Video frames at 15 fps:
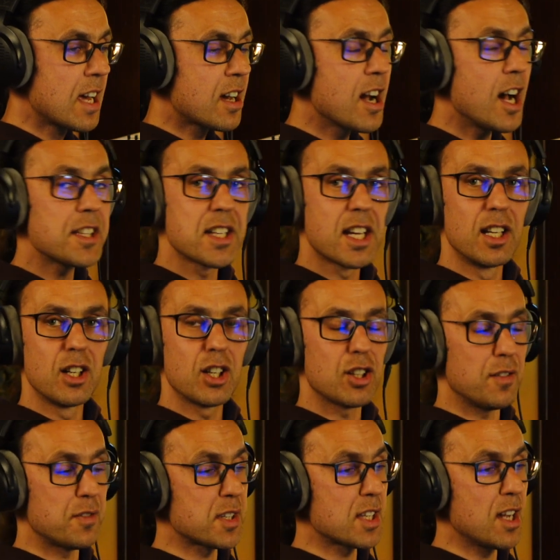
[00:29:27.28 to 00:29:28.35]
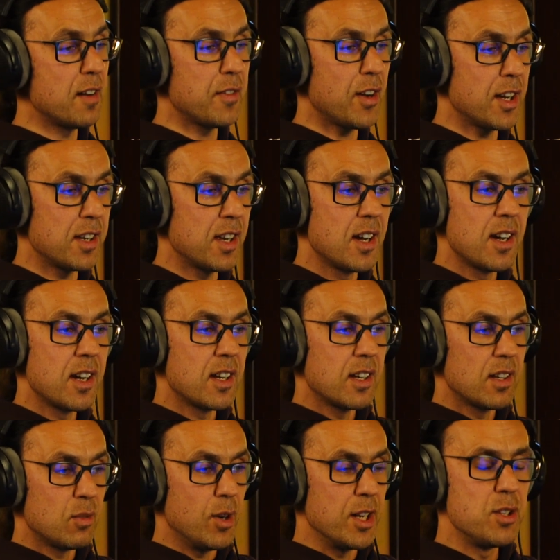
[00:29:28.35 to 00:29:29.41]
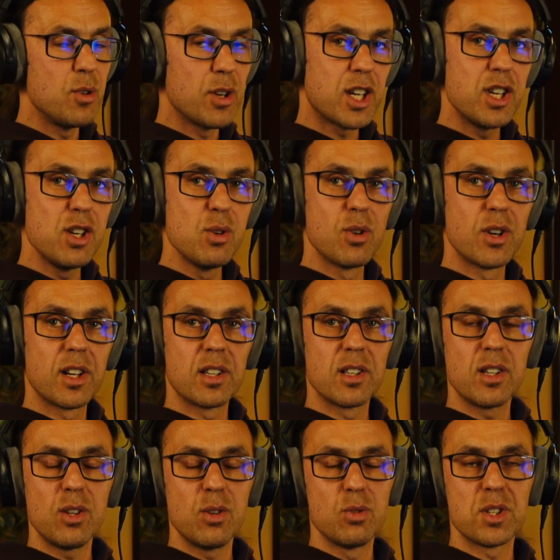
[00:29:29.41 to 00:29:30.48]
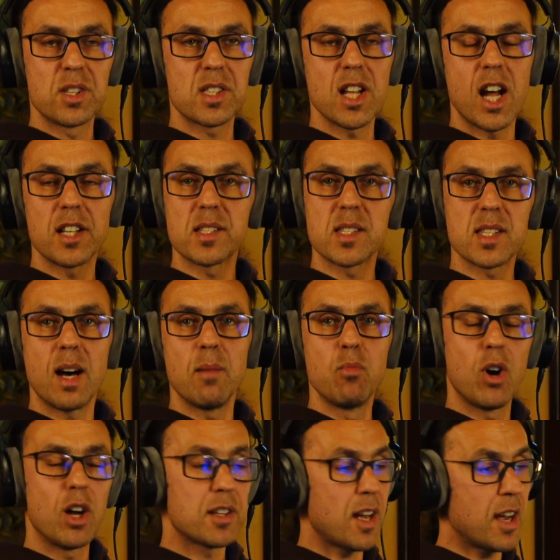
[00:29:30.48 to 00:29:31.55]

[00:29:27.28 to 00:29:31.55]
Cutting a lot of stuff. When you're EQing, you start somewhat.